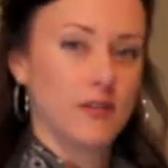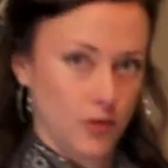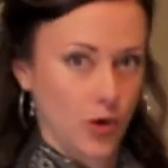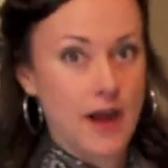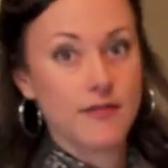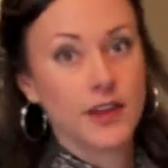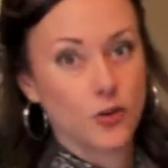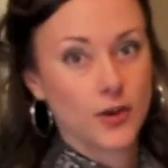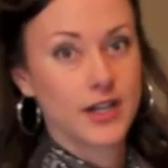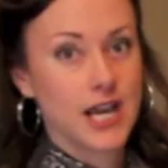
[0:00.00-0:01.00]
graphic
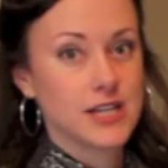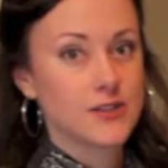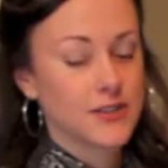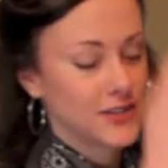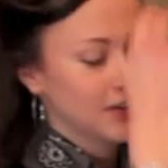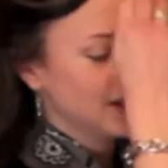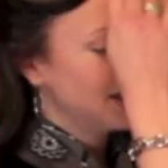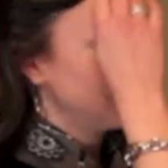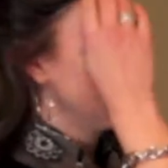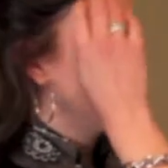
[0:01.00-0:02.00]
organizers.
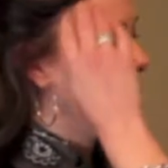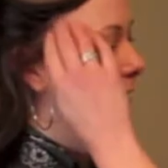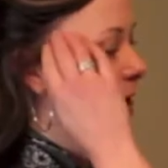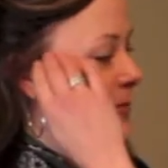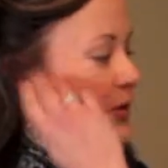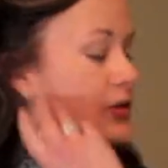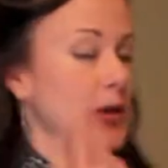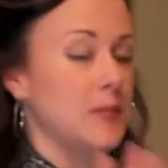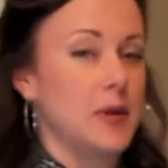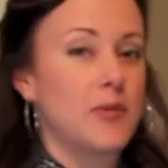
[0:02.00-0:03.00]

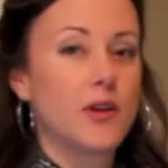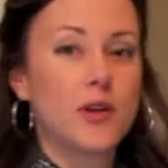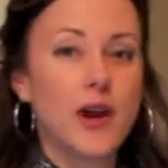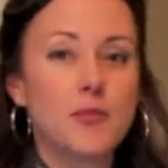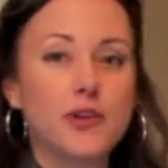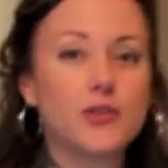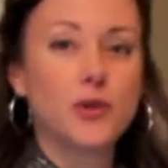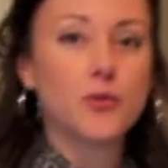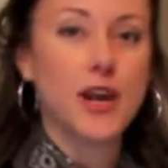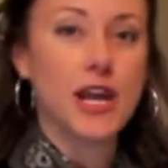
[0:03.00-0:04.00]
Some people are able to
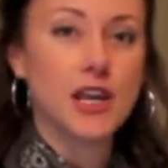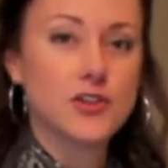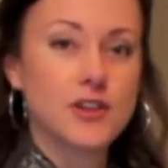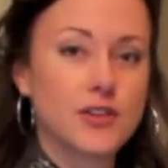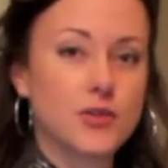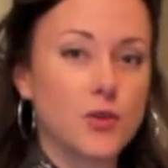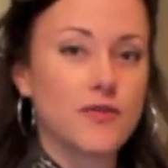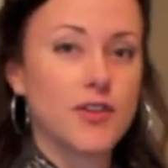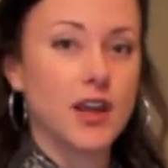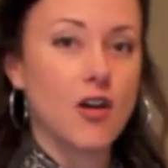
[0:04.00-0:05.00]
arrange this sort of
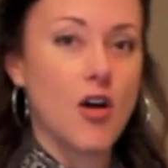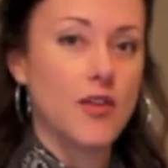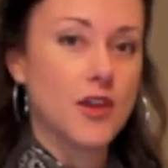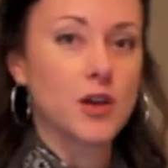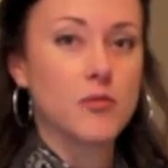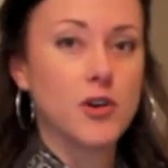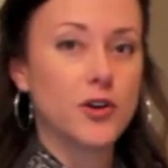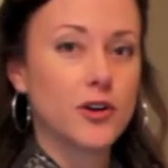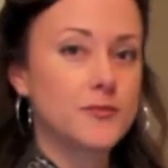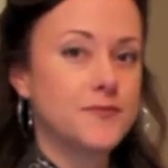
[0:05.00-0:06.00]
thing on the
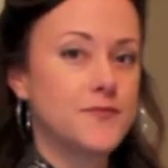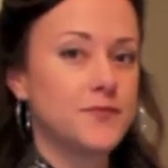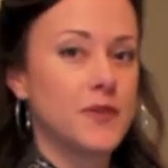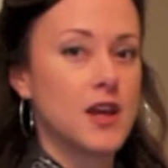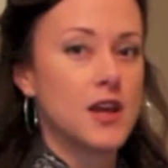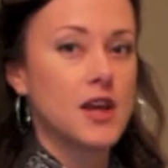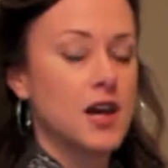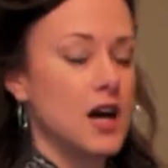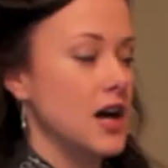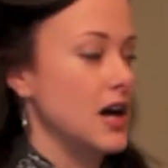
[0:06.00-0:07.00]
computer.
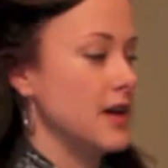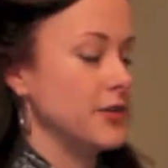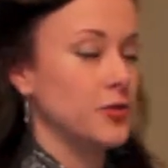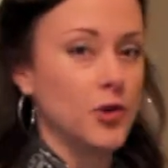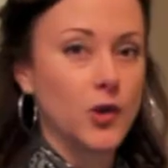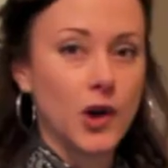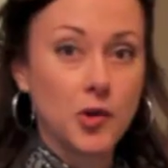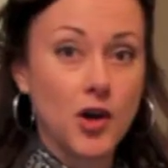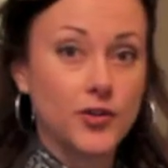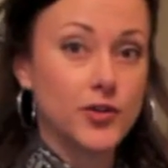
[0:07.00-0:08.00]
There's a program
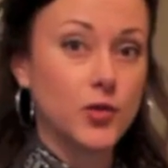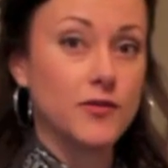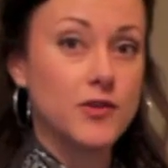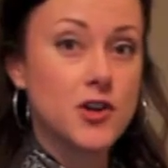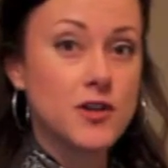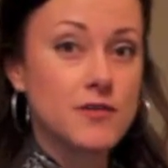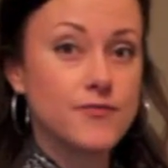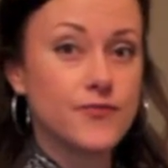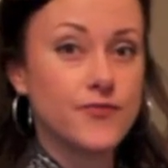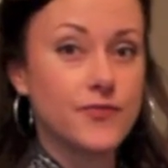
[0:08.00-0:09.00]
called Scrivener
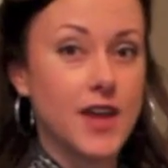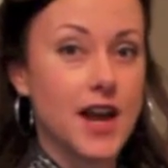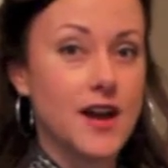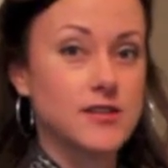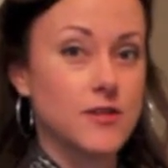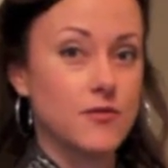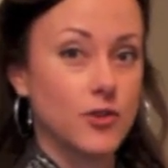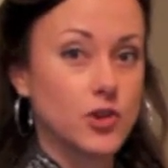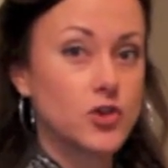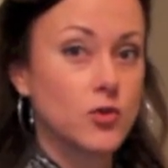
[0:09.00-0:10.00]
that has a
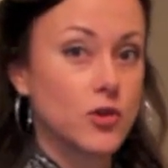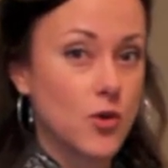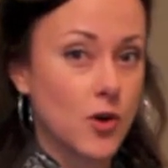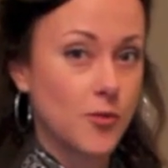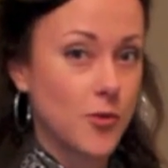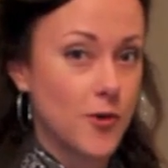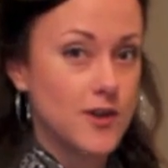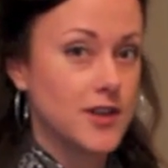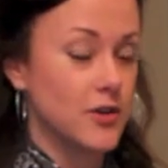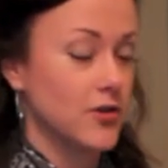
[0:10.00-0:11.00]
virtual
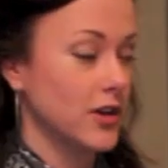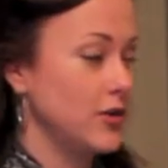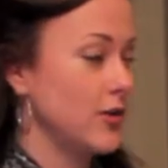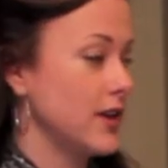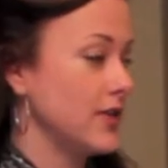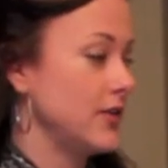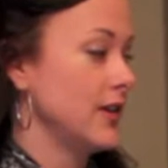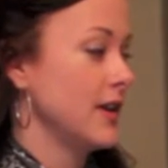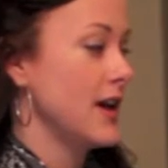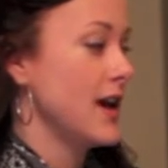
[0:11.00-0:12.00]
corkboard that you can do this